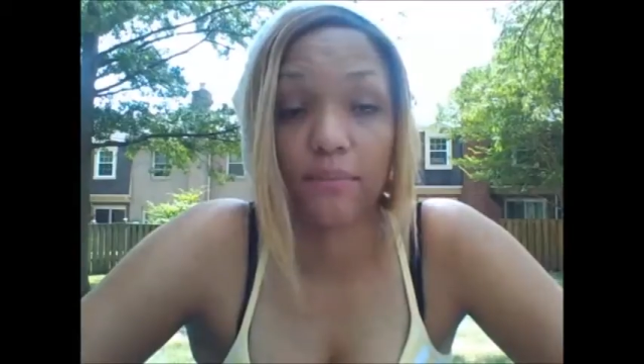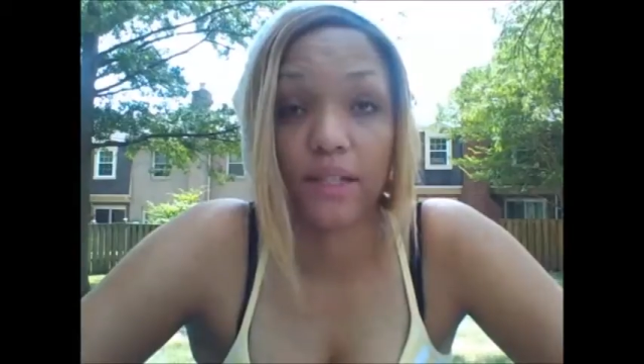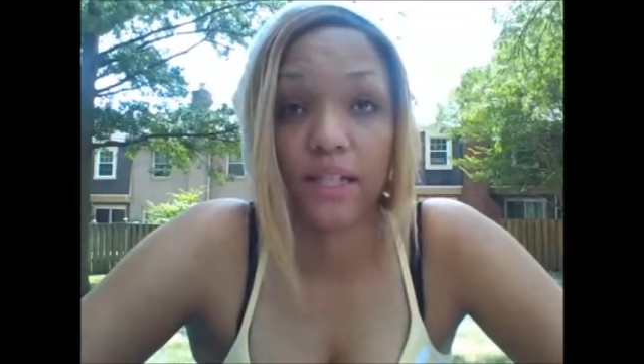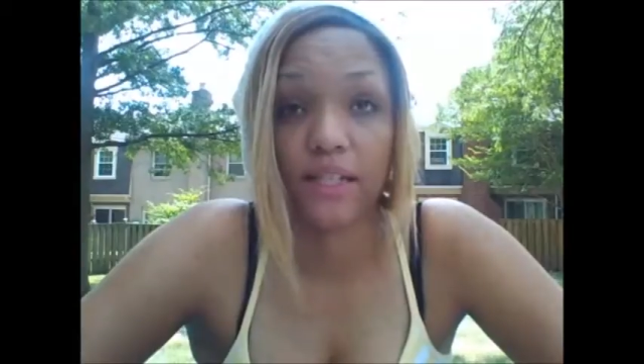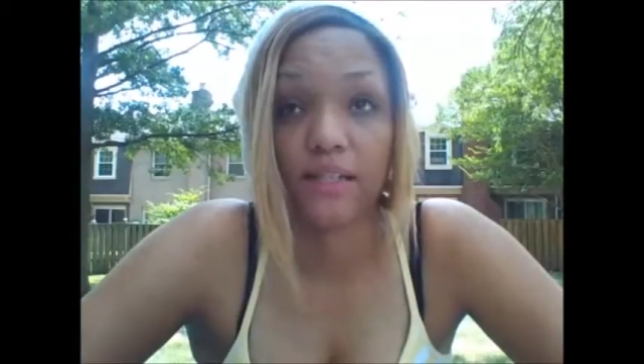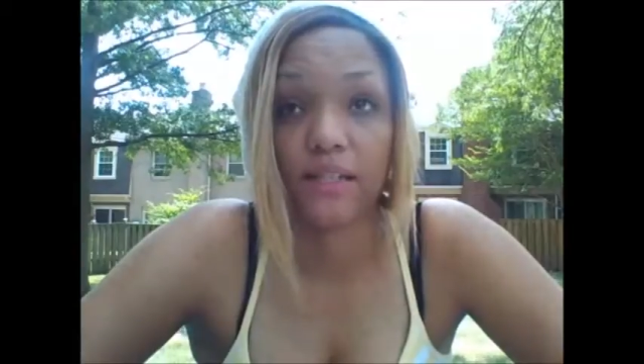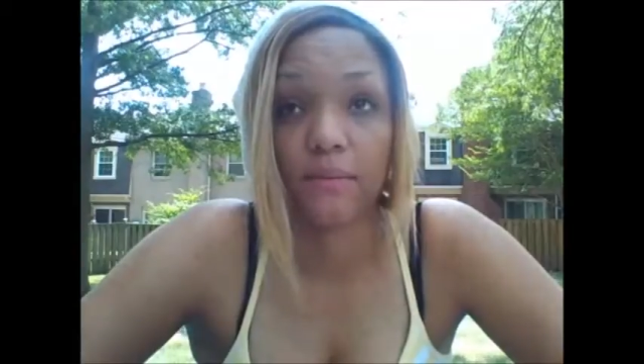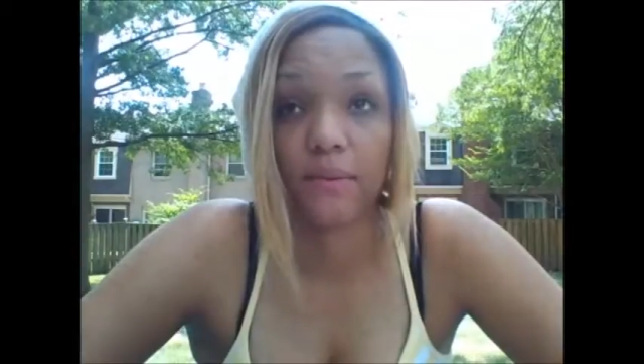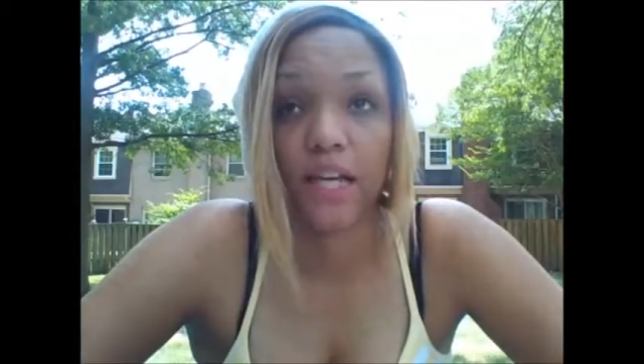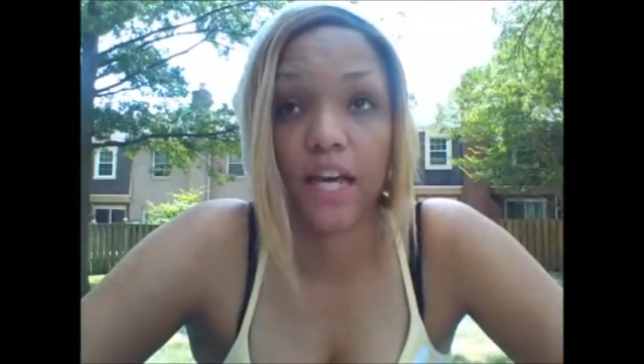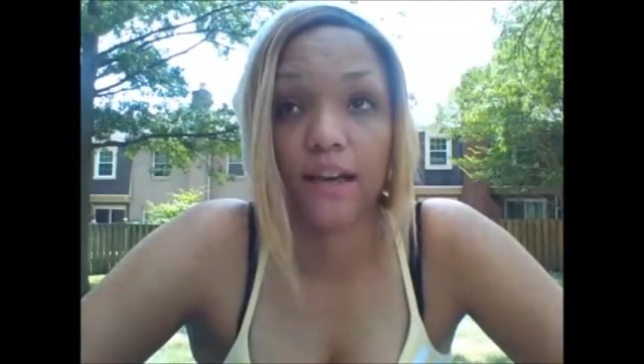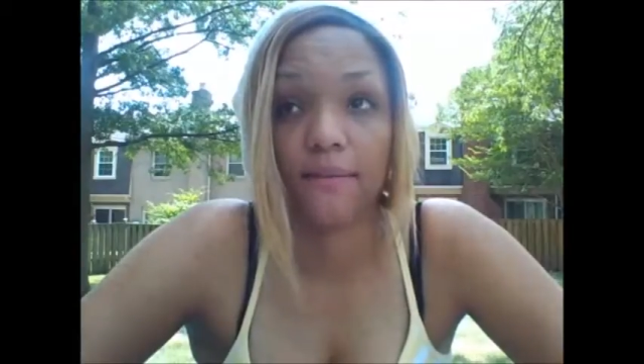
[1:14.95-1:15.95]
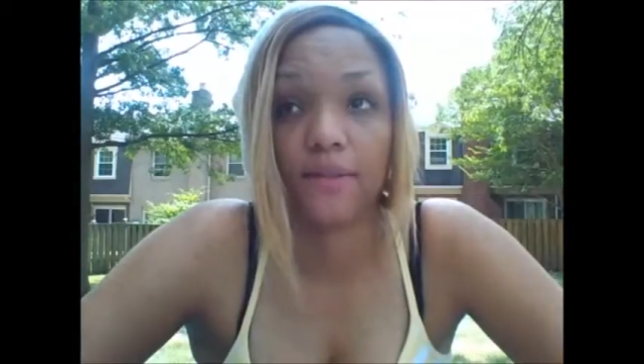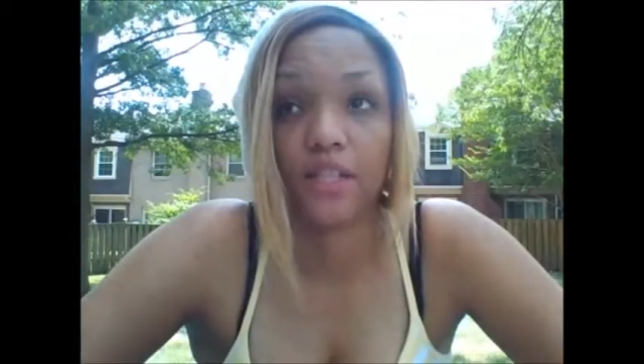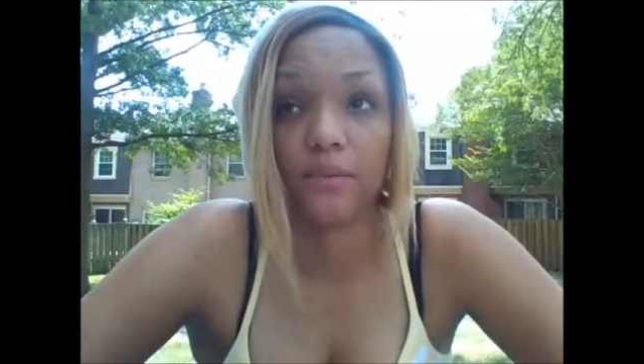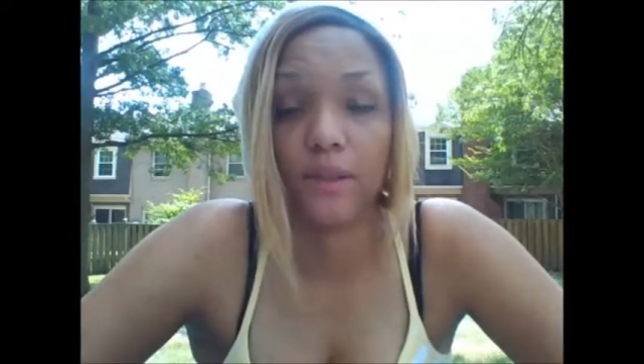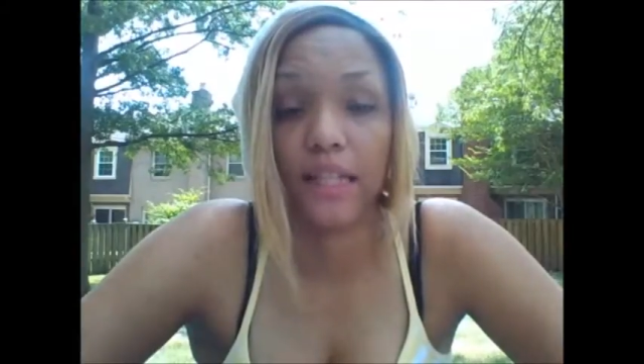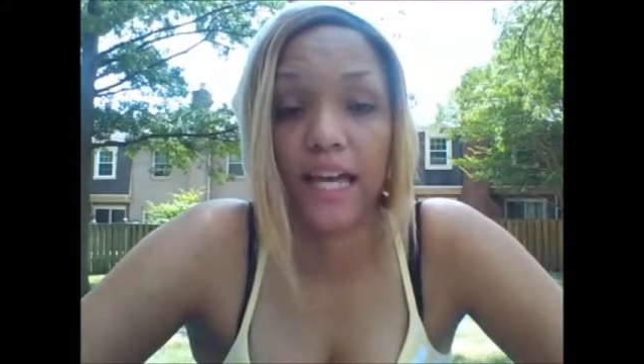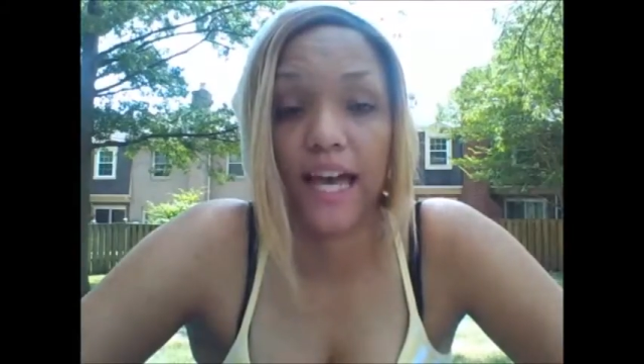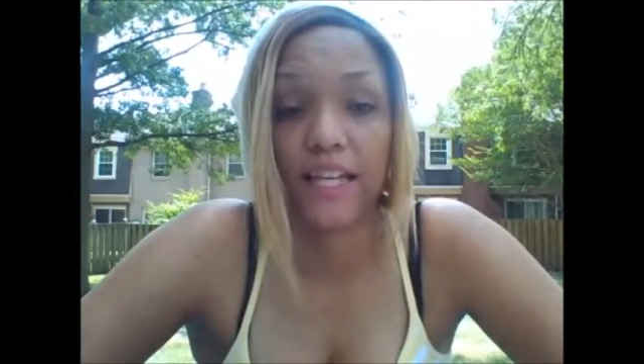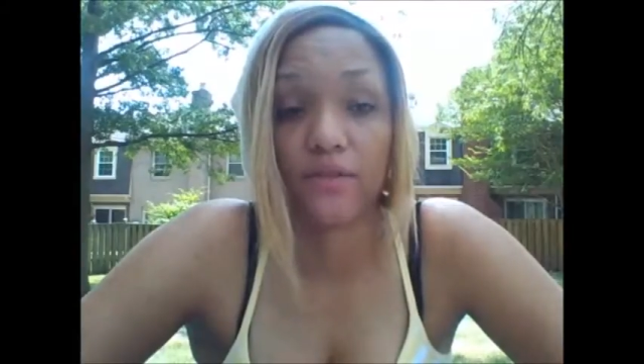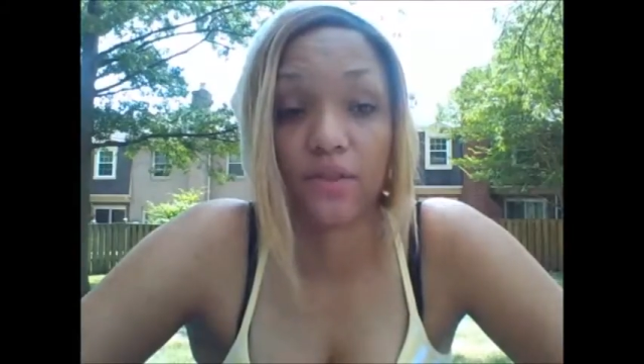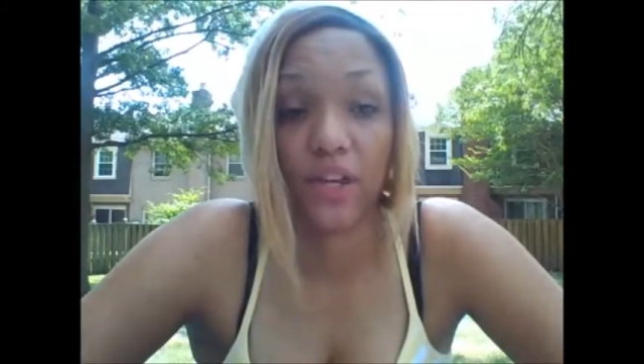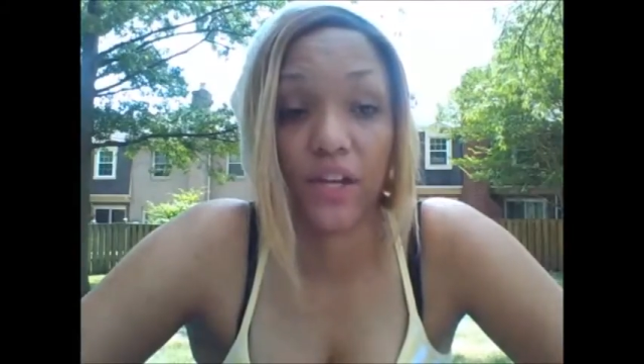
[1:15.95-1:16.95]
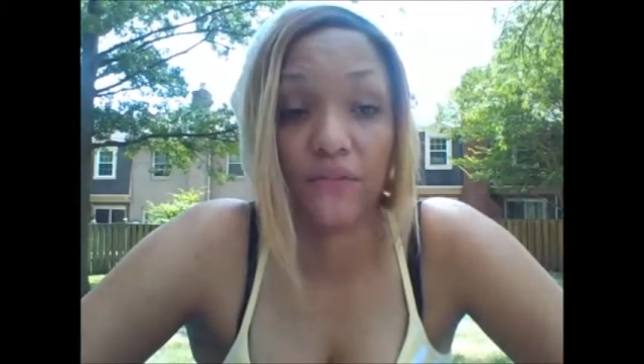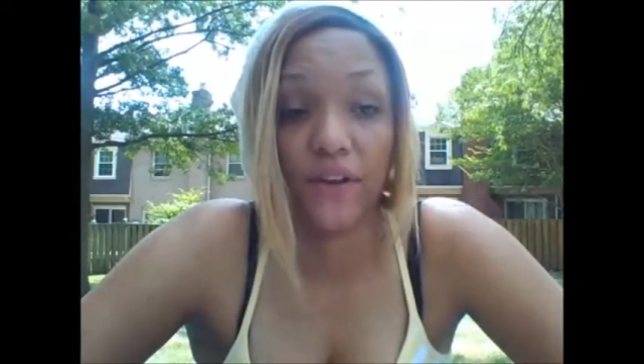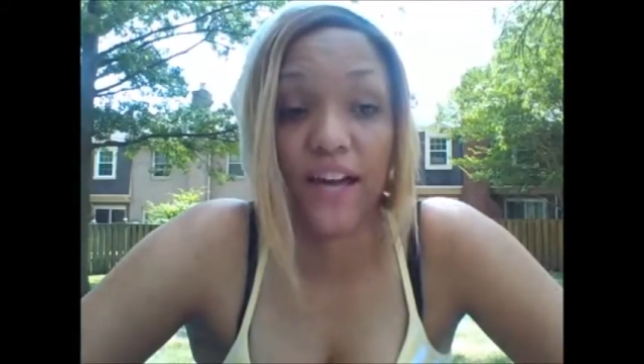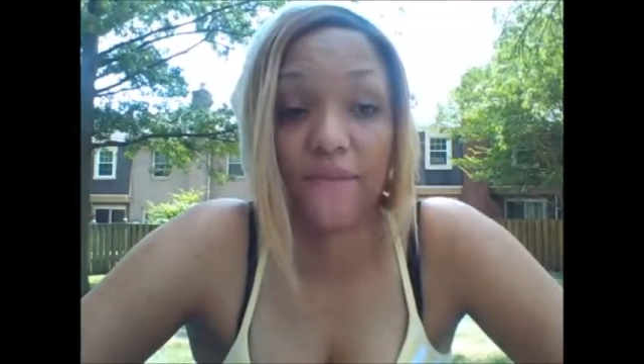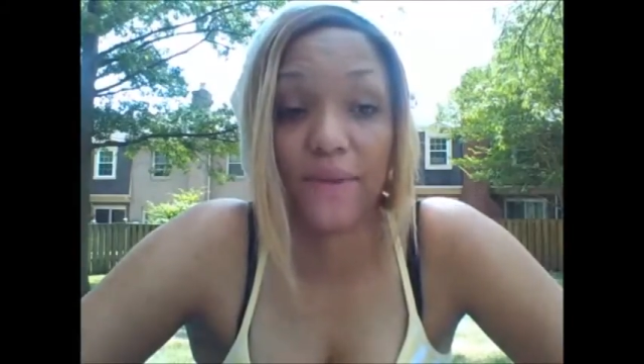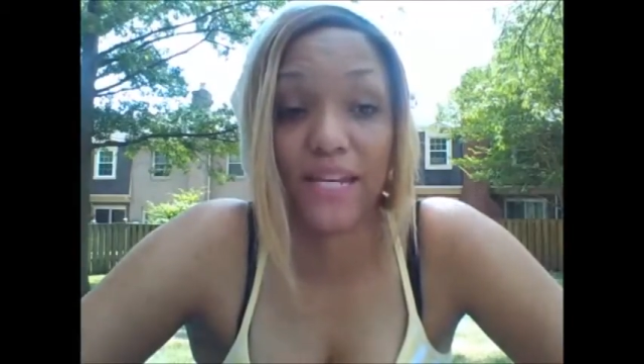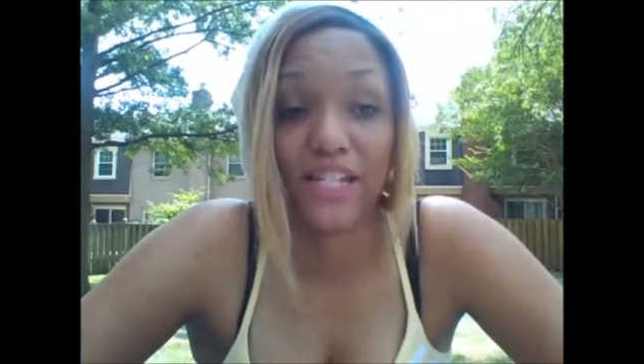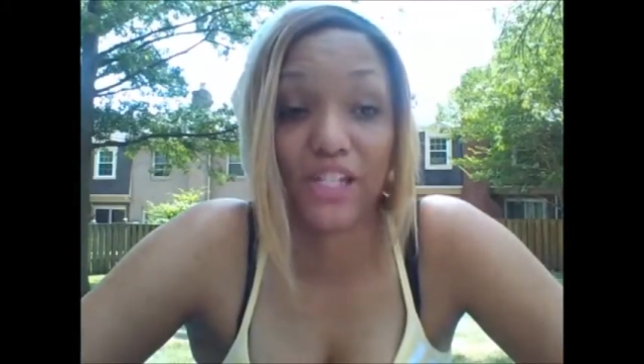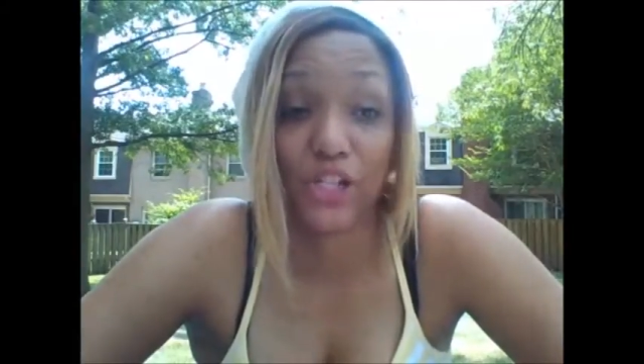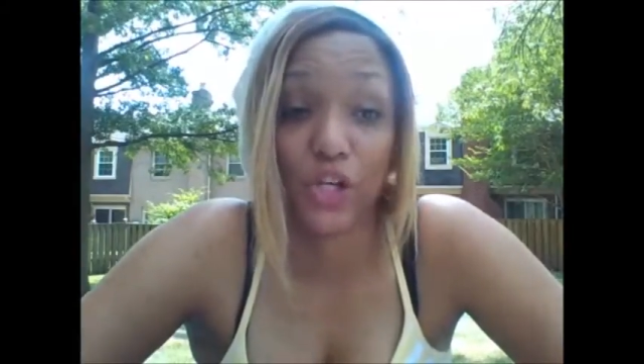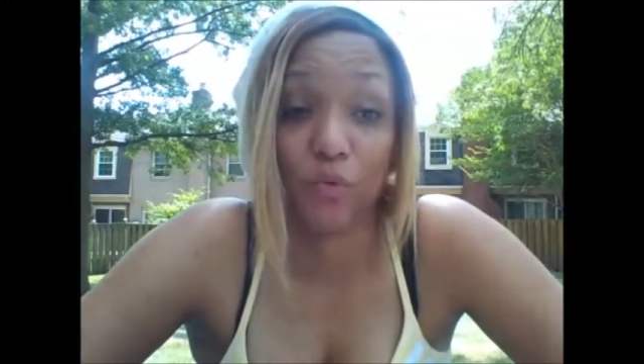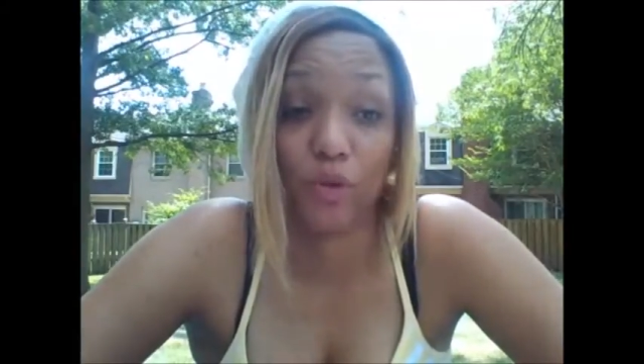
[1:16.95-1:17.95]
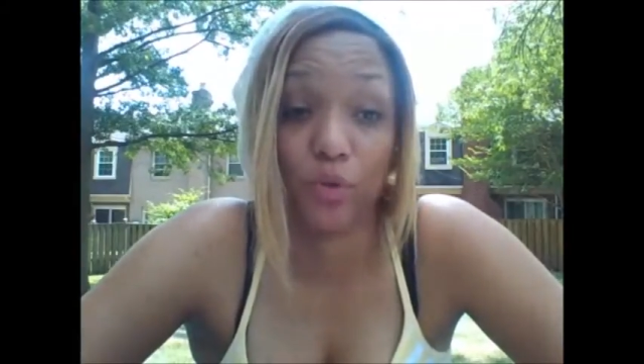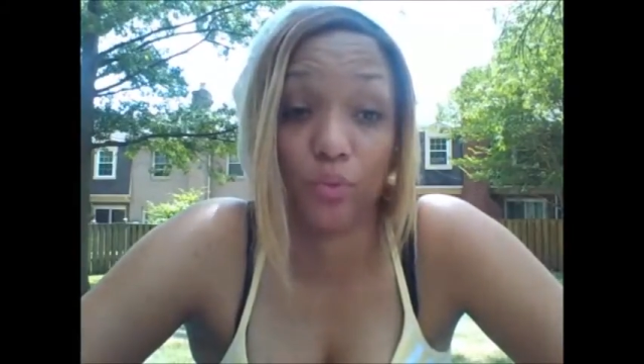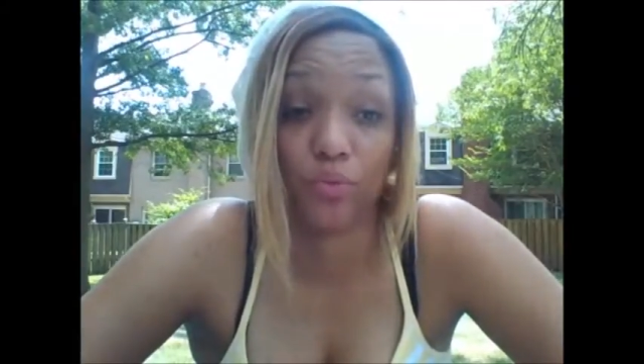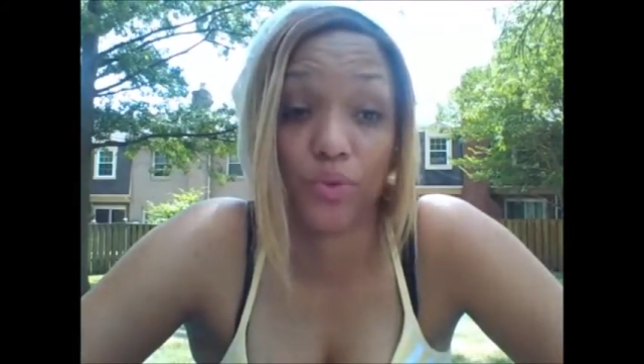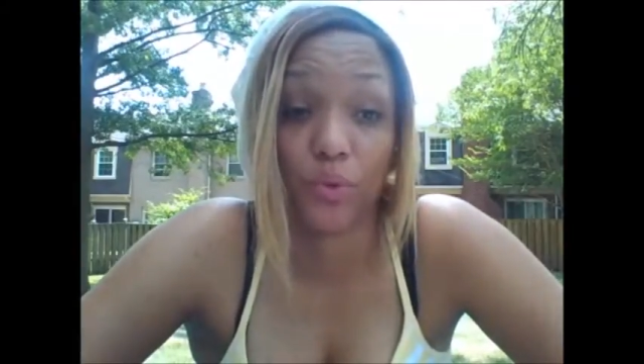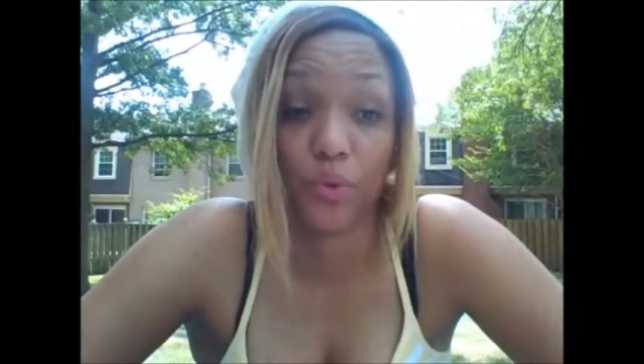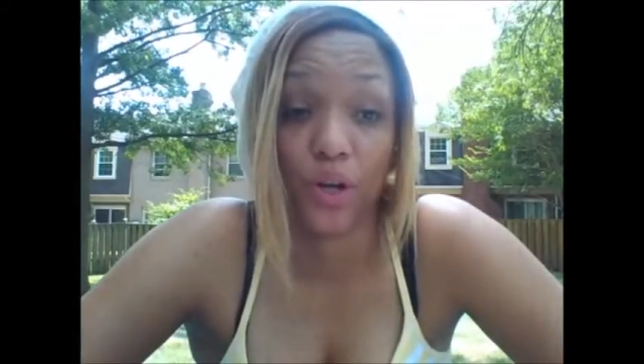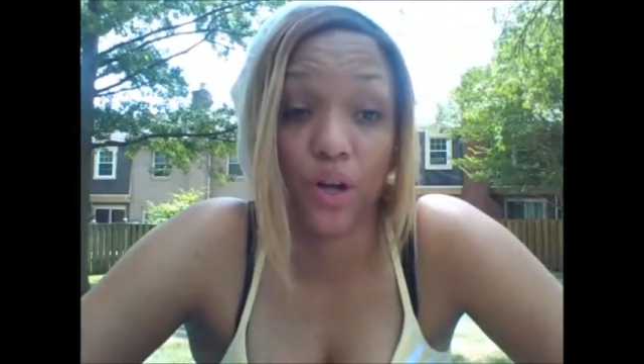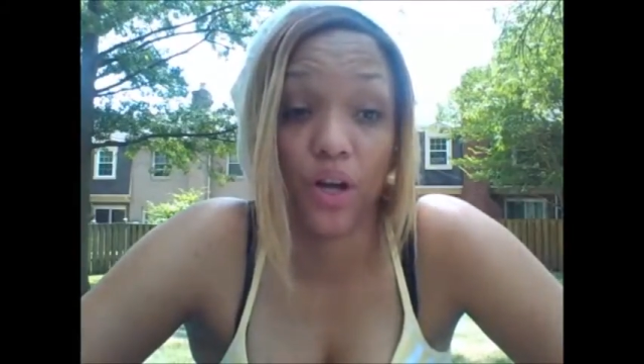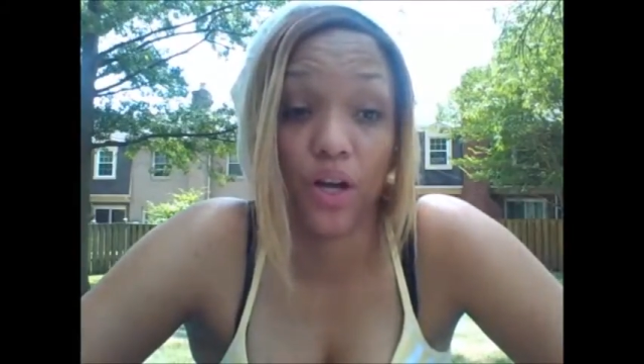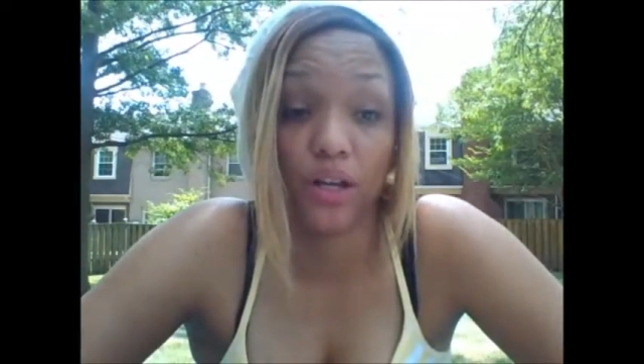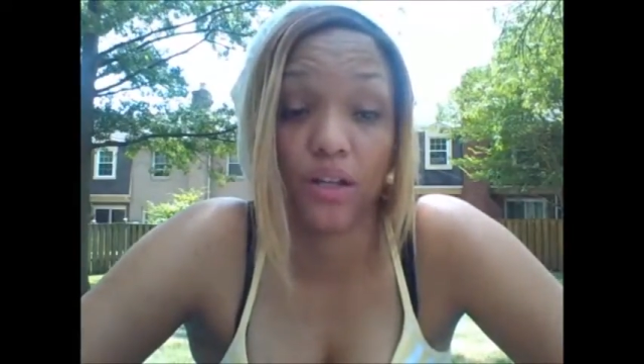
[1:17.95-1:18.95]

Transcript: because sometimes it would last for like 5 minutes and no one knew what was going on.